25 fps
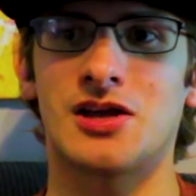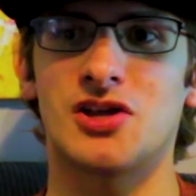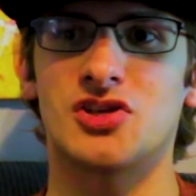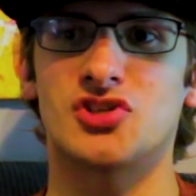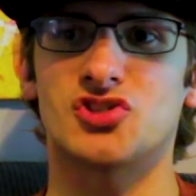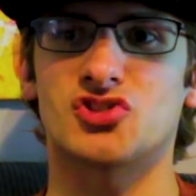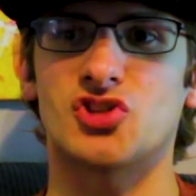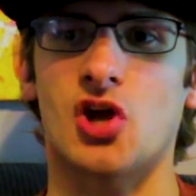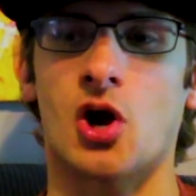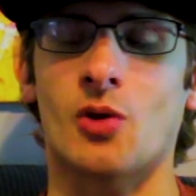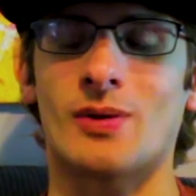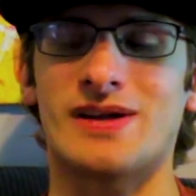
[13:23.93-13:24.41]

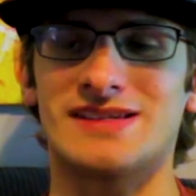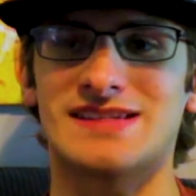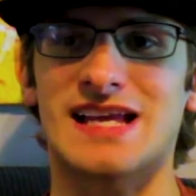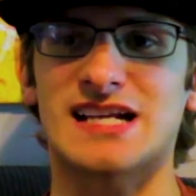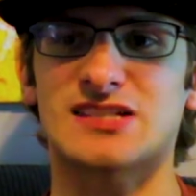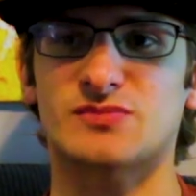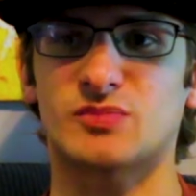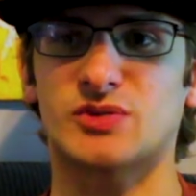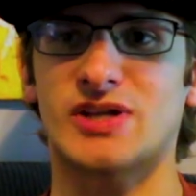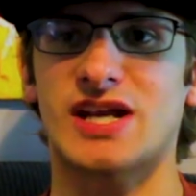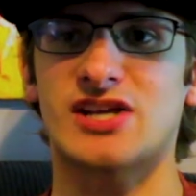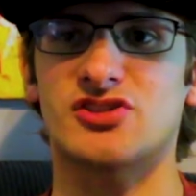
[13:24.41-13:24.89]
So his
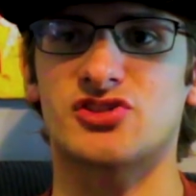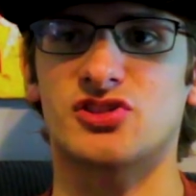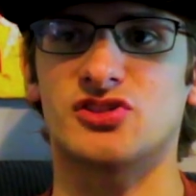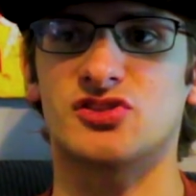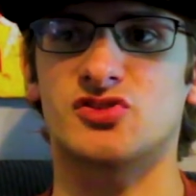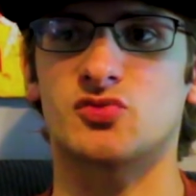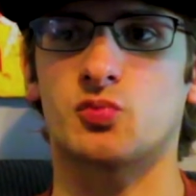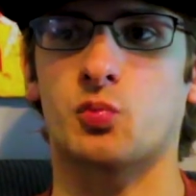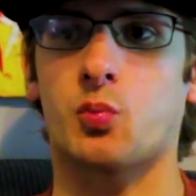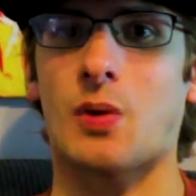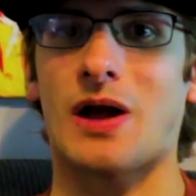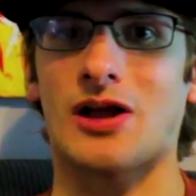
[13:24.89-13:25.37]
explanation
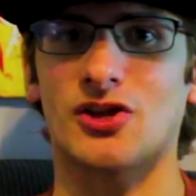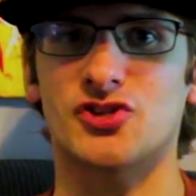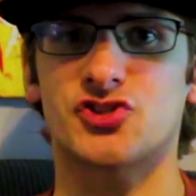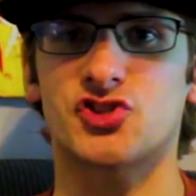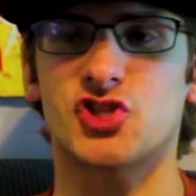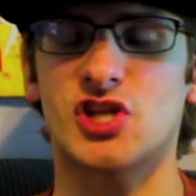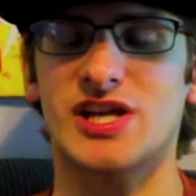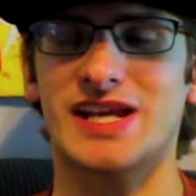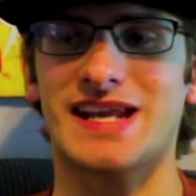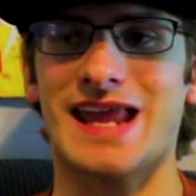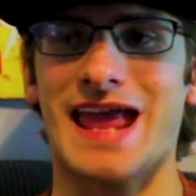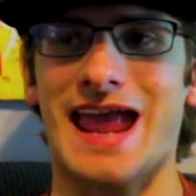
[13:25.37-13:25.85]
is, well,
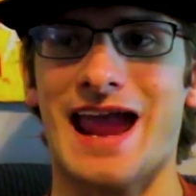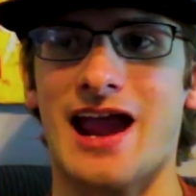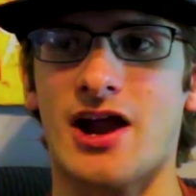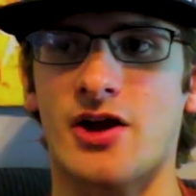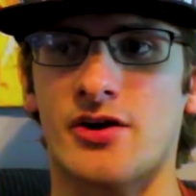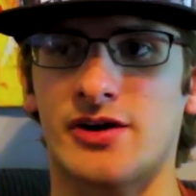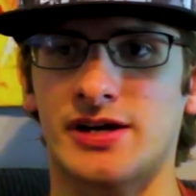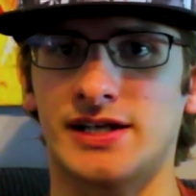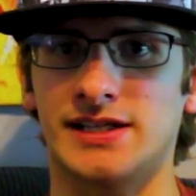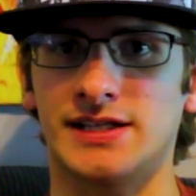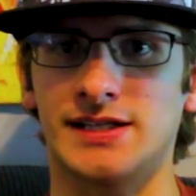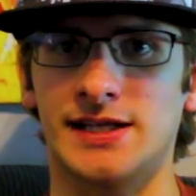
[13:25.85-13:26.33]
she
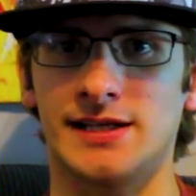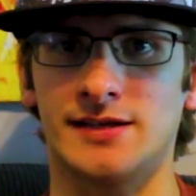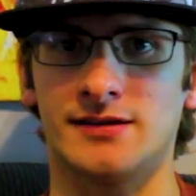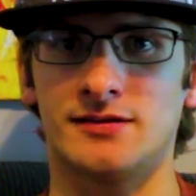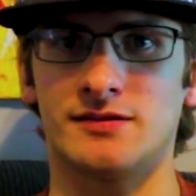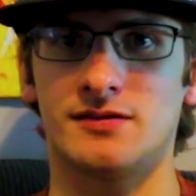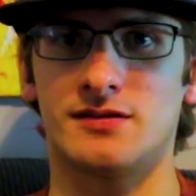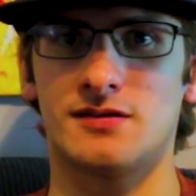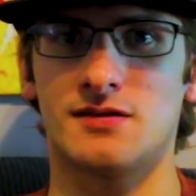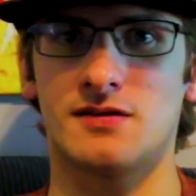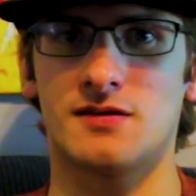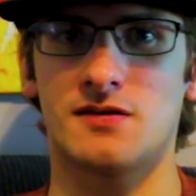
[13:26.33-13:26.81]
inherited
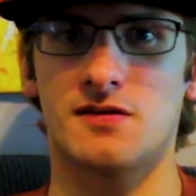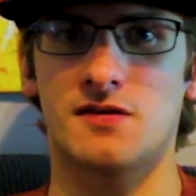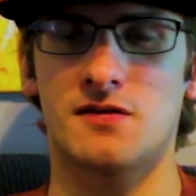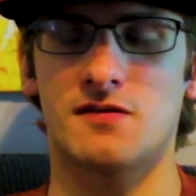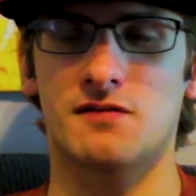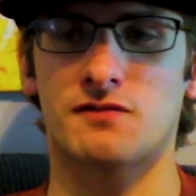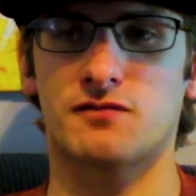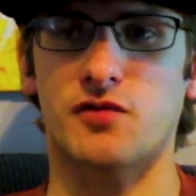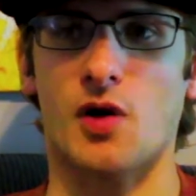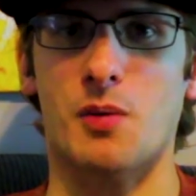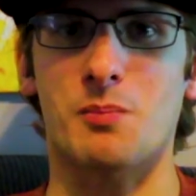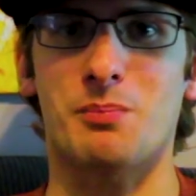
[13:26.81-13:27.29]
it
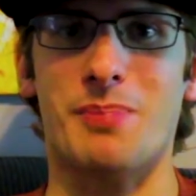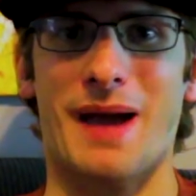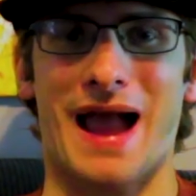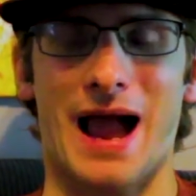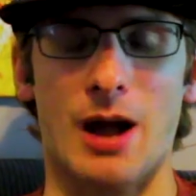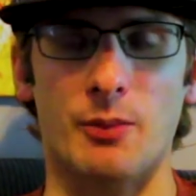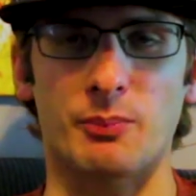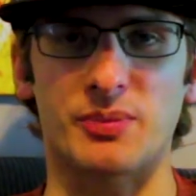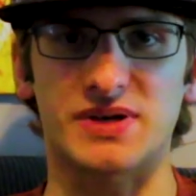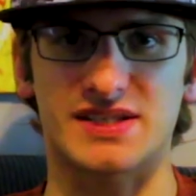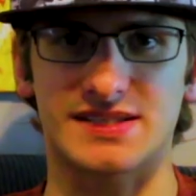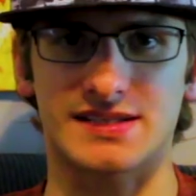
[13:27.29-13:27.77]
from
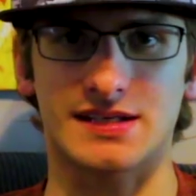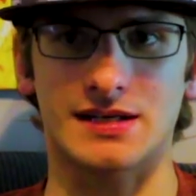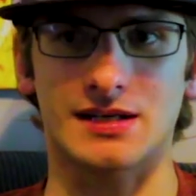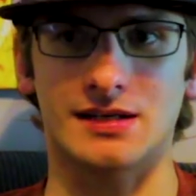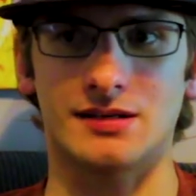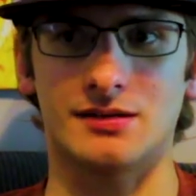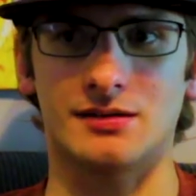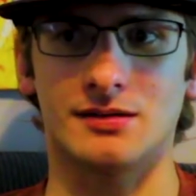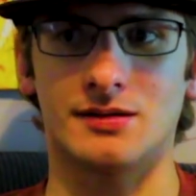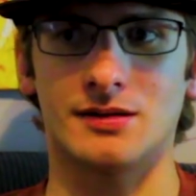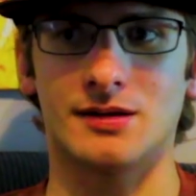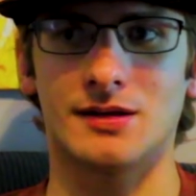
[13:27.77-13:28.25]

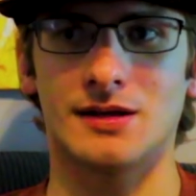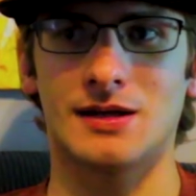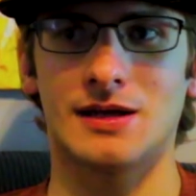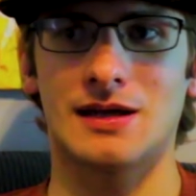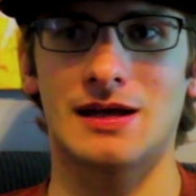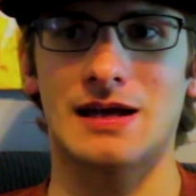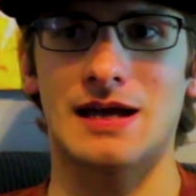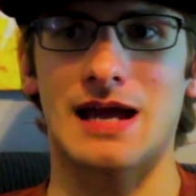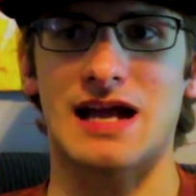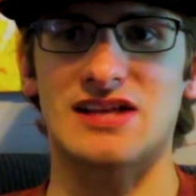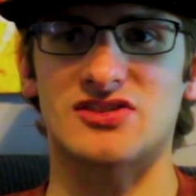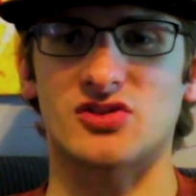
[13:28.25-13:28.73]
Palpatine.
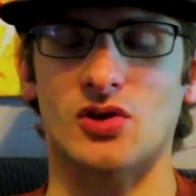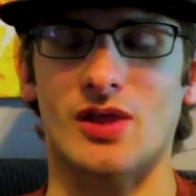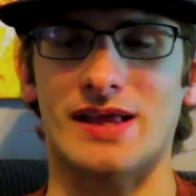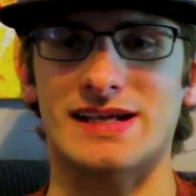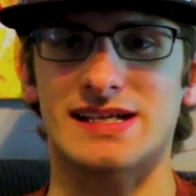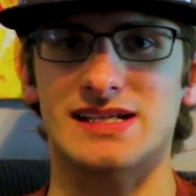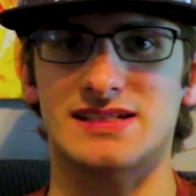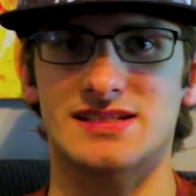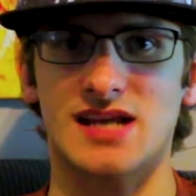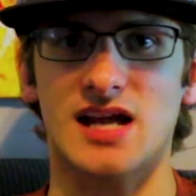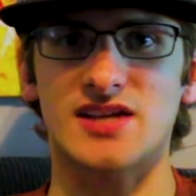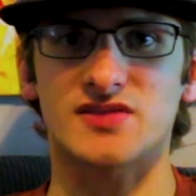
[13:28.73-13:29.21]
And so, like,
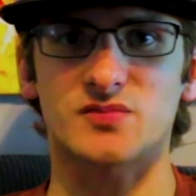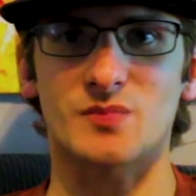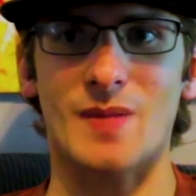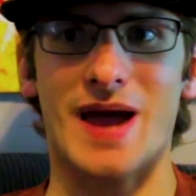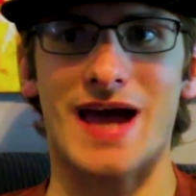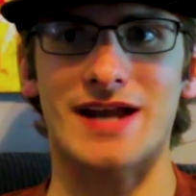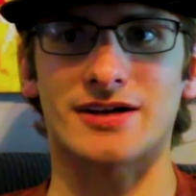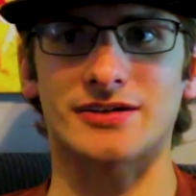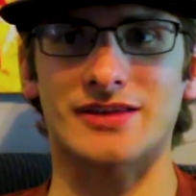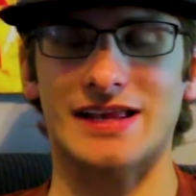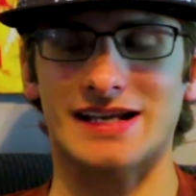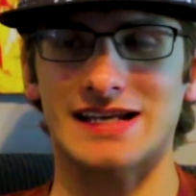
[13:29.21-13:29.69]
it does
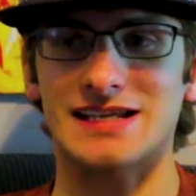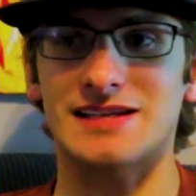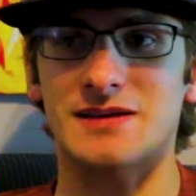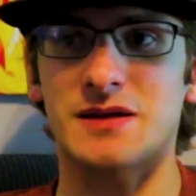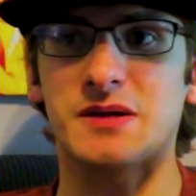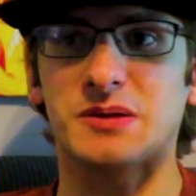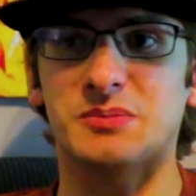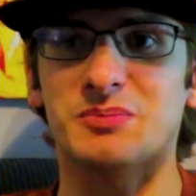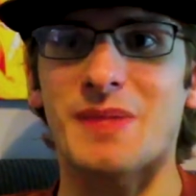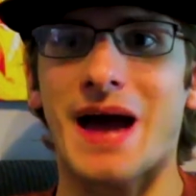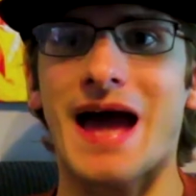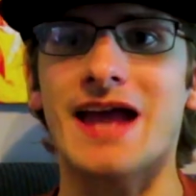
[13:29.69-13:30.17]
matter. Like,
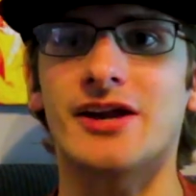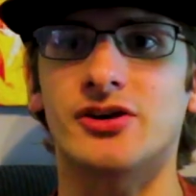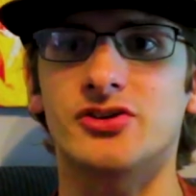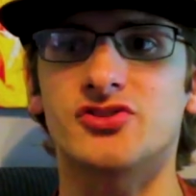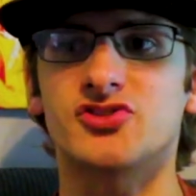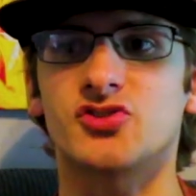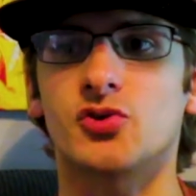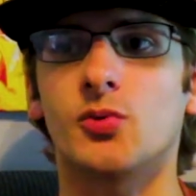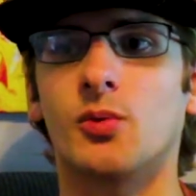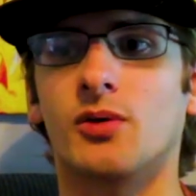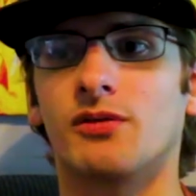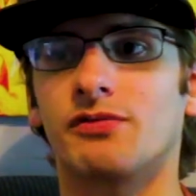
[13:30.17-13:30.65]
it
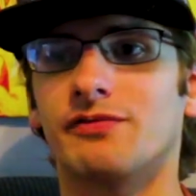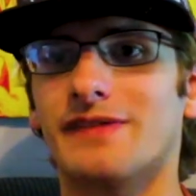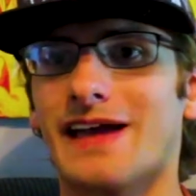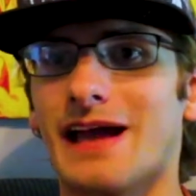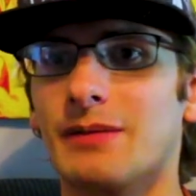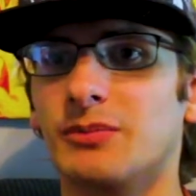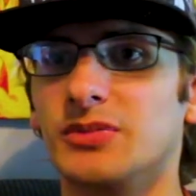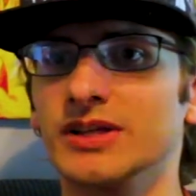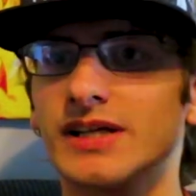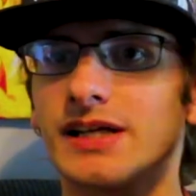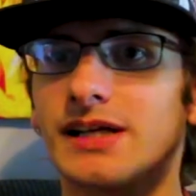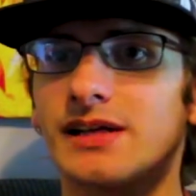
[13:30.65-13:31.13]
matters who her
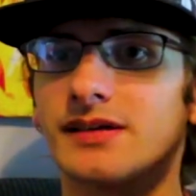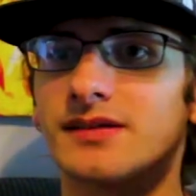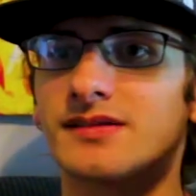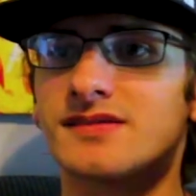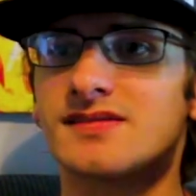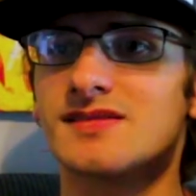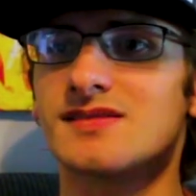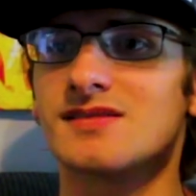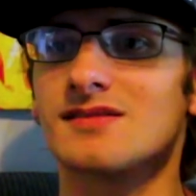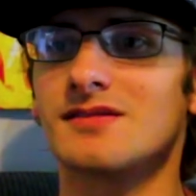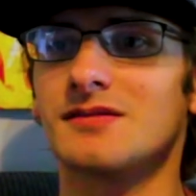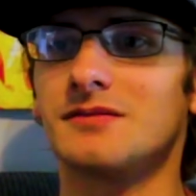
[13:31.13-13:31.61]
family
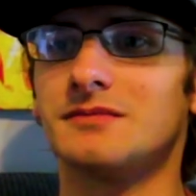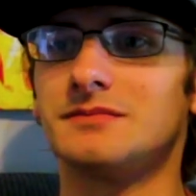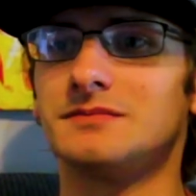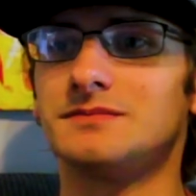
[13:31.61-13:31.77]
is.